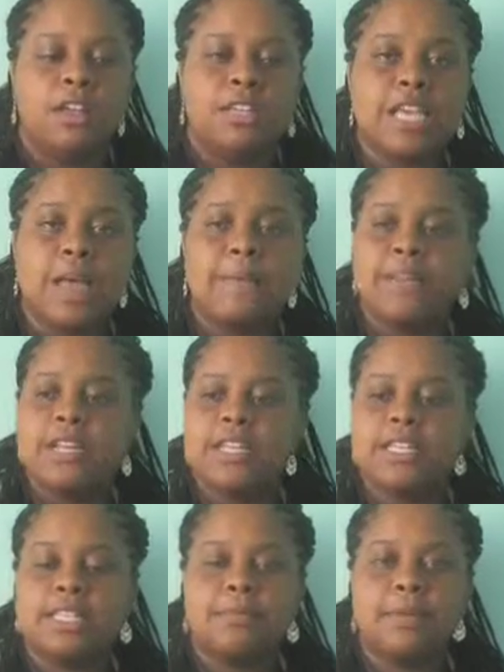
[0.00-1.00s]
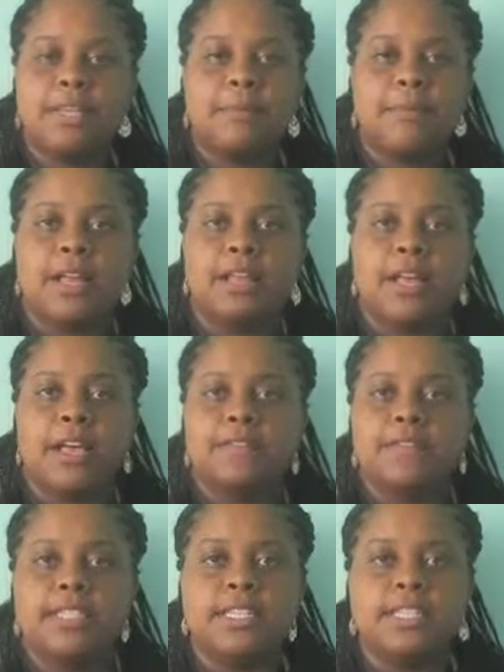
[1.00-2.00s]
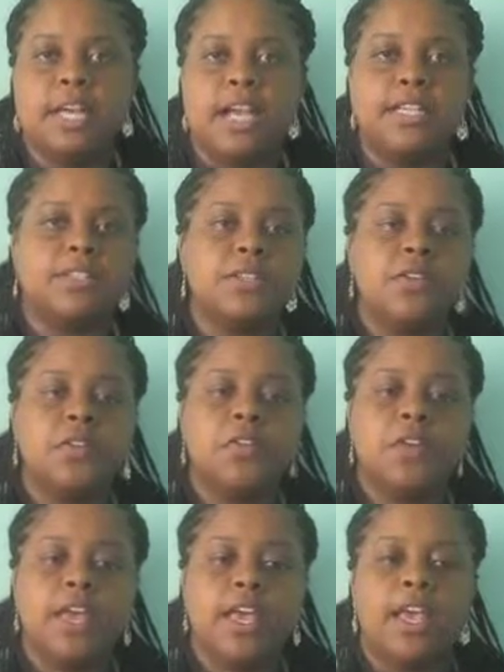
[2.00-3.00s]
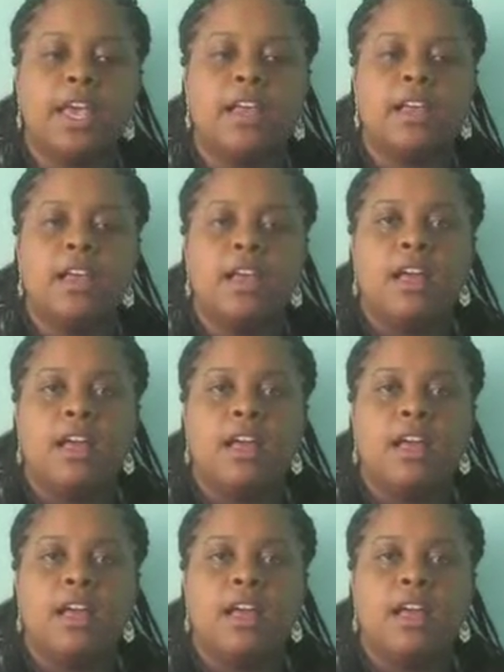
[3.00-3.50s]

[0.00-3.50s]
Japanese has been in my life since high school, and